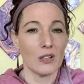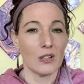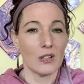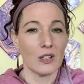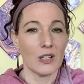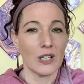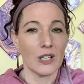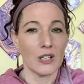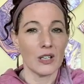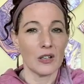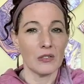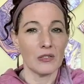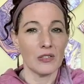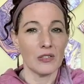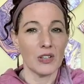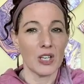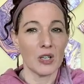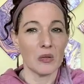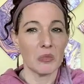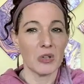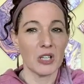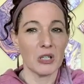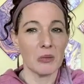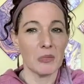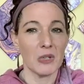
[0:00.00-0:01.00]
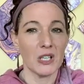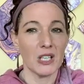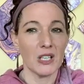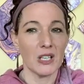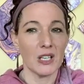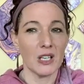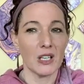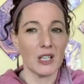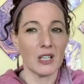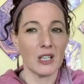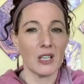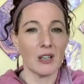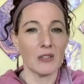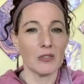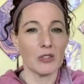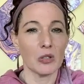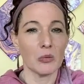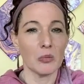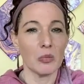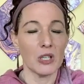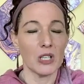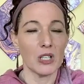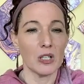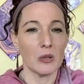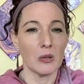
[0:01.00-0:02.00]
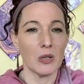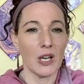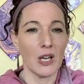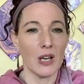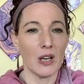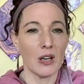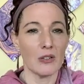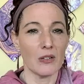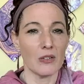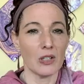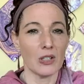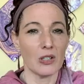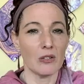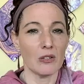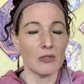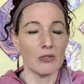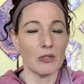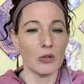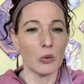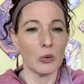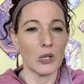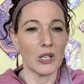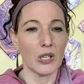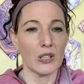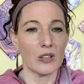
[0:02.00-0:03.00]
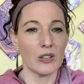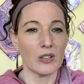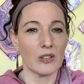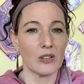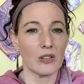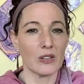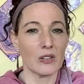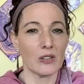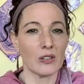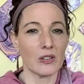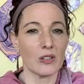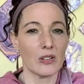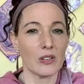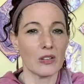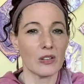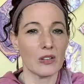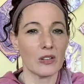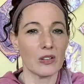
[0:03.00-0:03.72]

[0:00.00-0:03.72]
Like a family meeting, everybody having a voice,